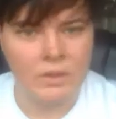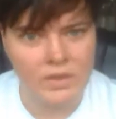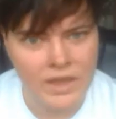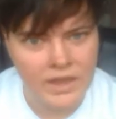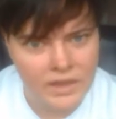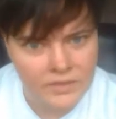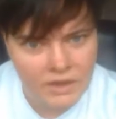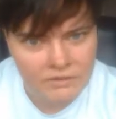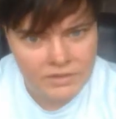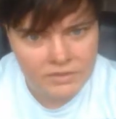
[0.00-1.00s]
Okay,
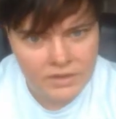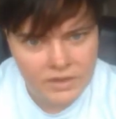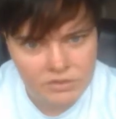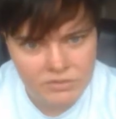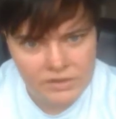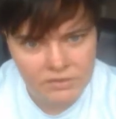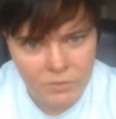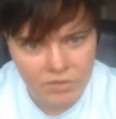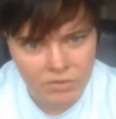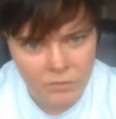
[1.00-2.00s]
there is increased
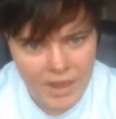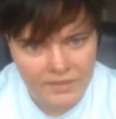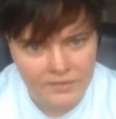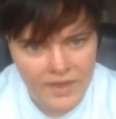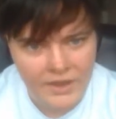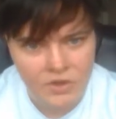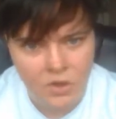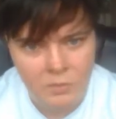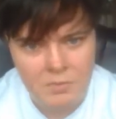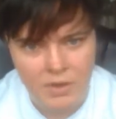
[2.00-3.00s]
muscle mass and
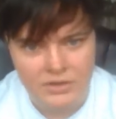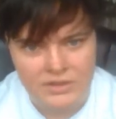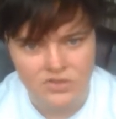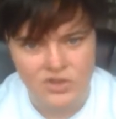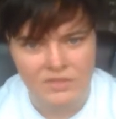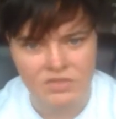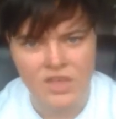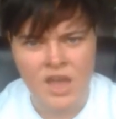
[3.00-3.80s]
upper body strength.